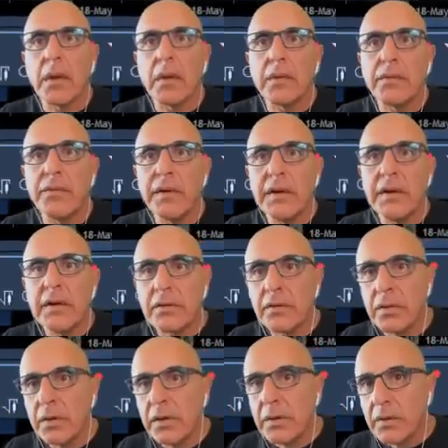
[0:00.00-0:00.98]
Nvidia is
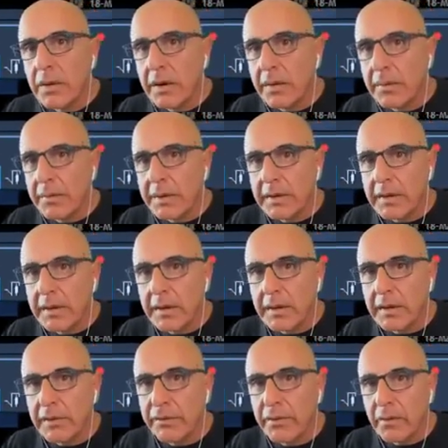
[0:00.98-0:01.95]
doing well. I'm getting
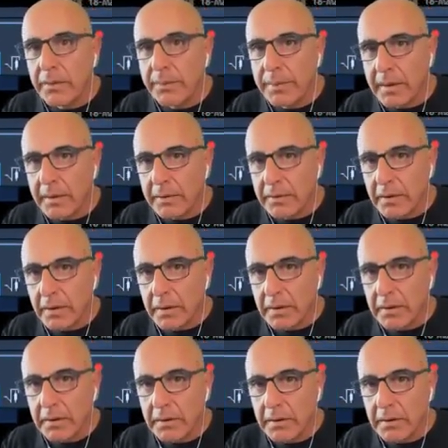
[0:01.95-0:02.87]
ready for a partial.